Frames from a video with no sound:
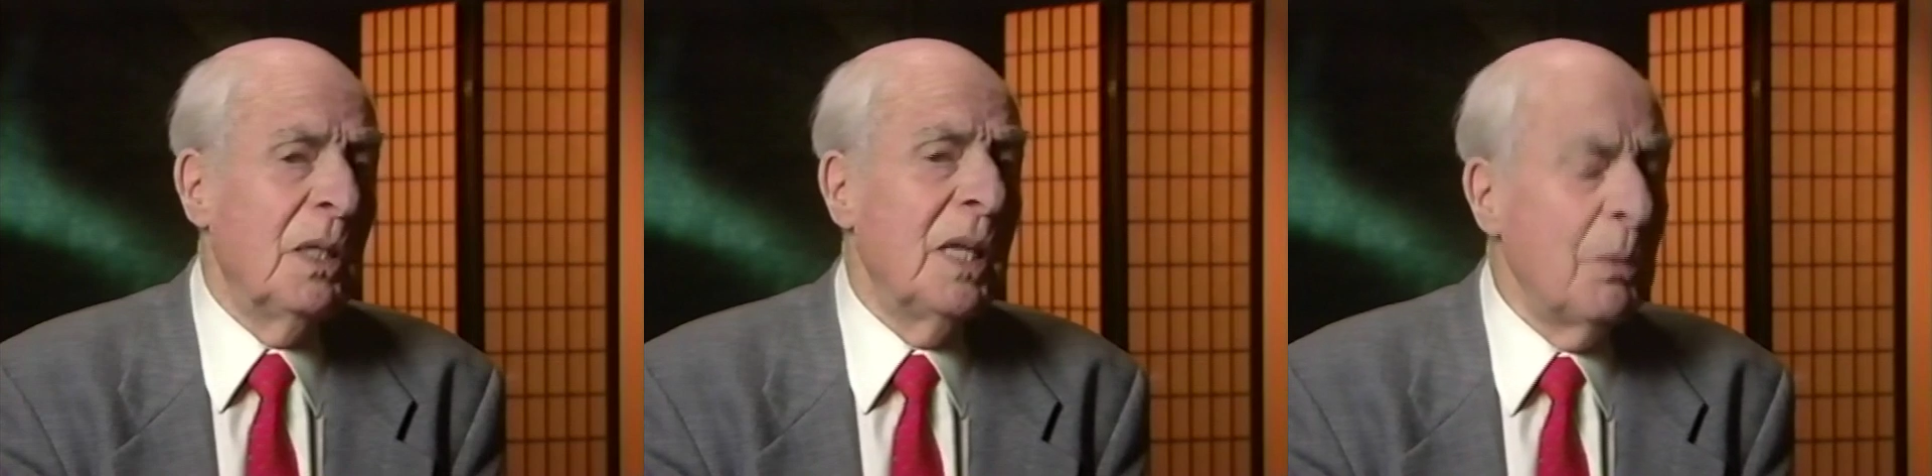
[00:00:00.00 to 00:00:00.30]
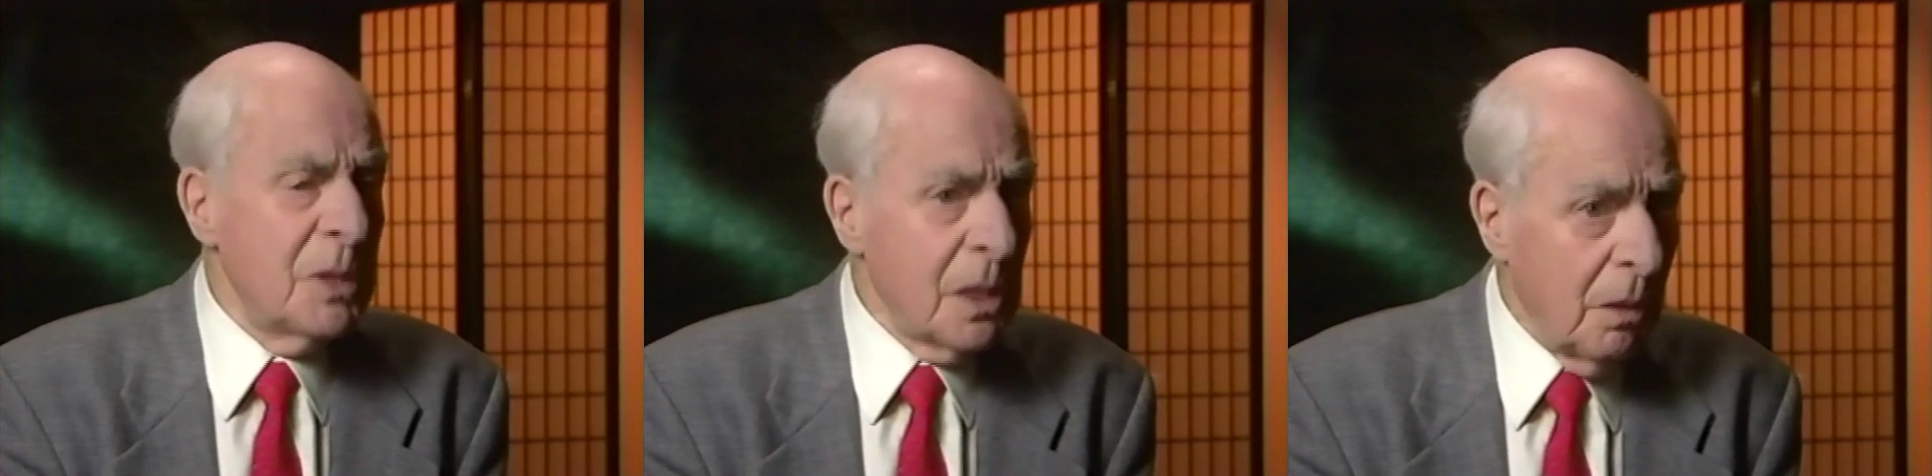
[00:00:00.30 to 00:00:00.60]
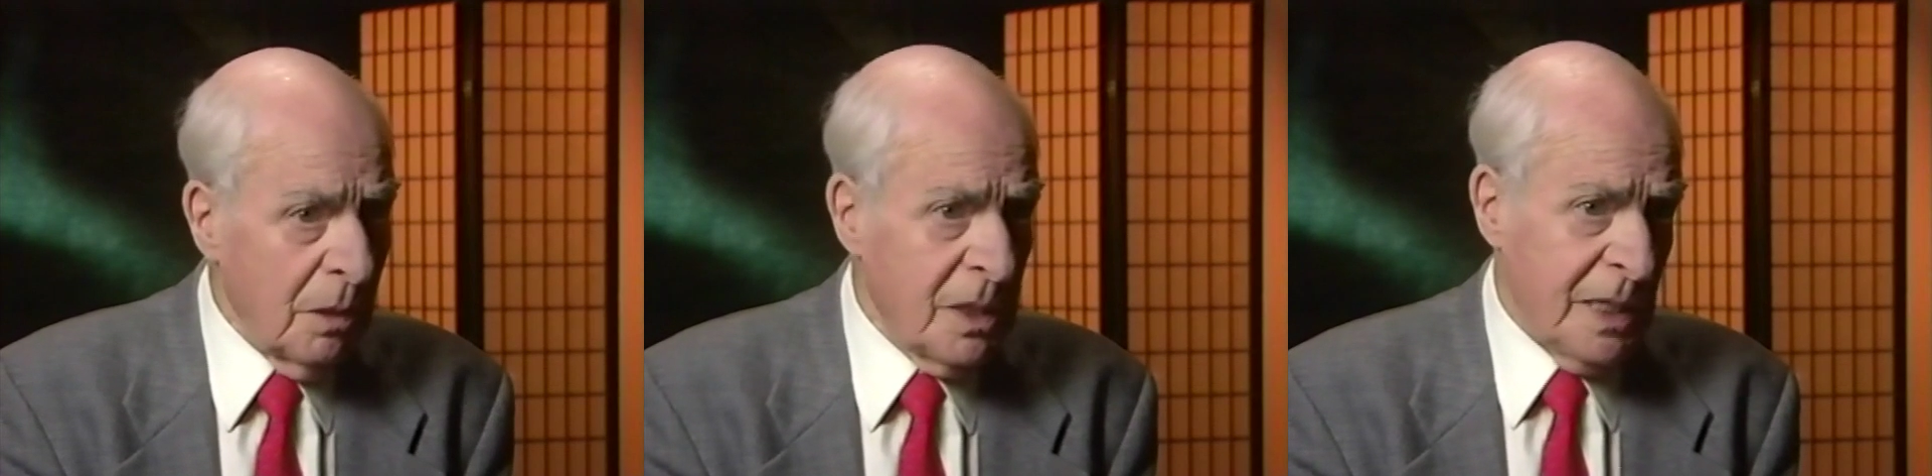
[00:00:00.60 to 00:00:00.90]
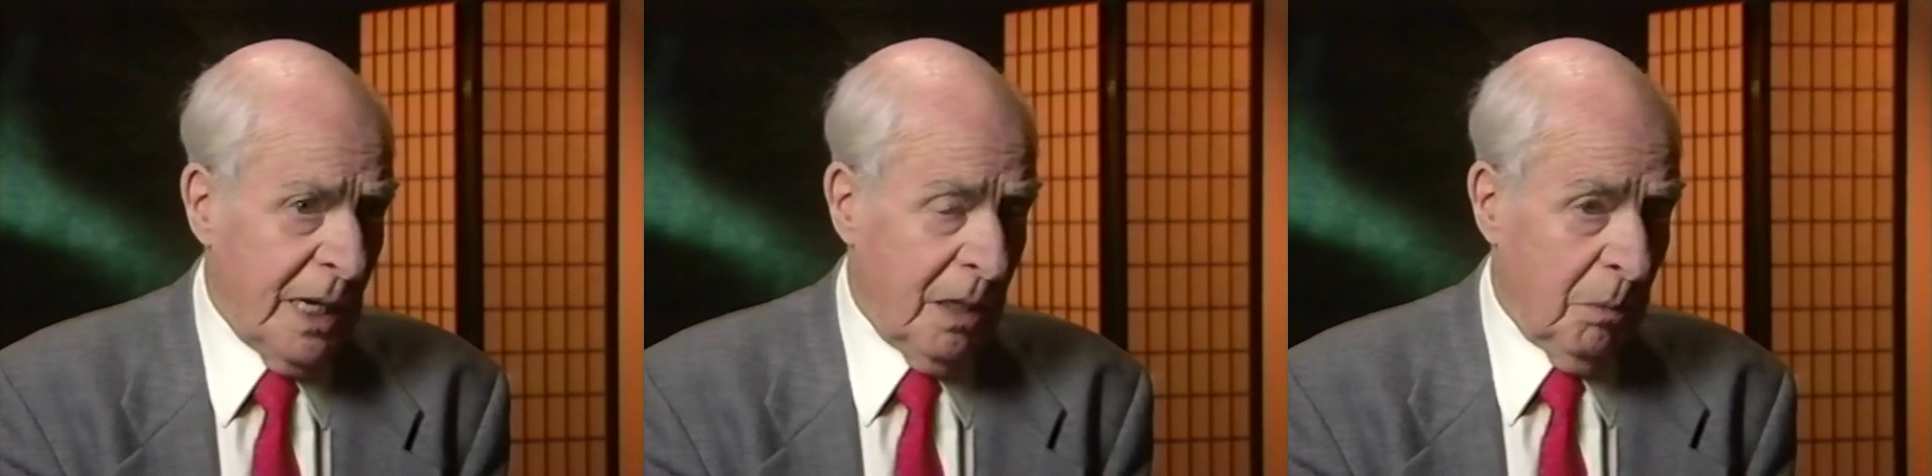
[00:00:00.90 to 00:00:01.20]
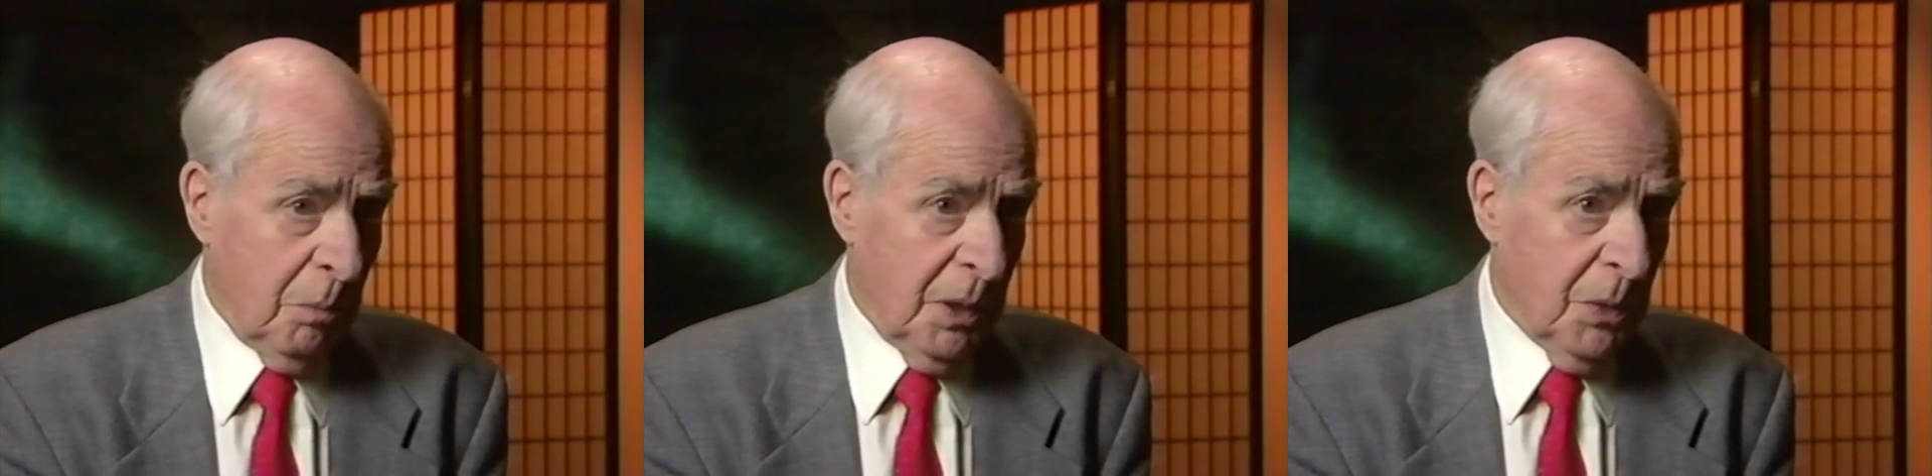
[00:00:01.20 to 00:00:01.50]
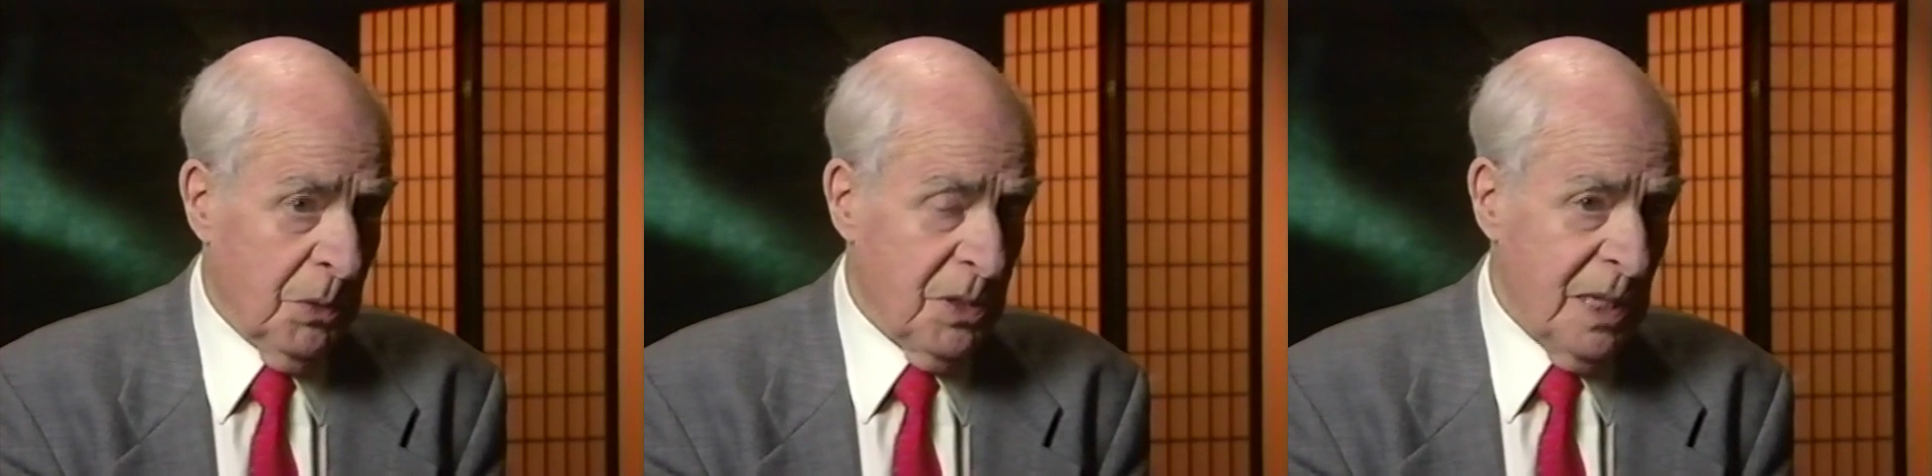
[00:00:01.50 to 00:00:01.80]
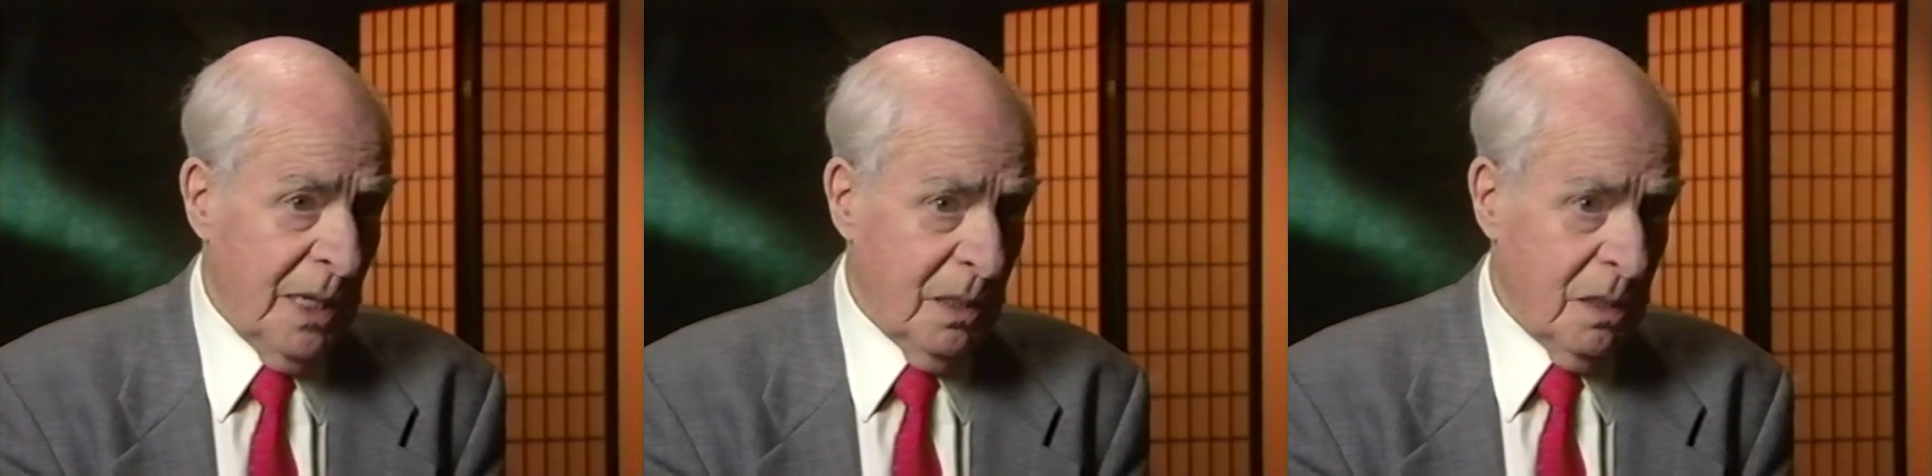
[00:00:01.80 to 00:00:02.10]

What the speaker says: That was a godsend, because that